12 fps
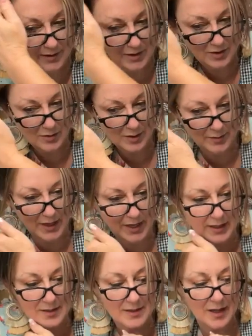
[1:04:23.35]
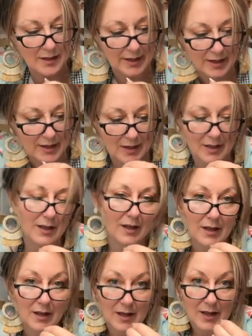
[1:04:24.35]
Do you know what I mean? It's not like,
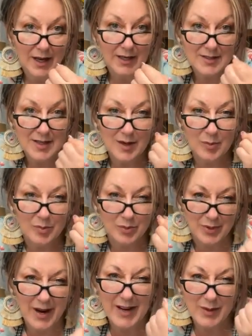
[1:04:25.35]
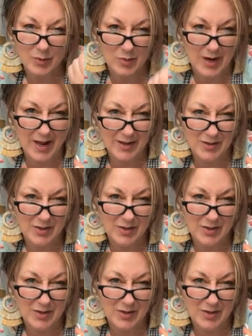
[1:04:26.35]
it's not a bright red.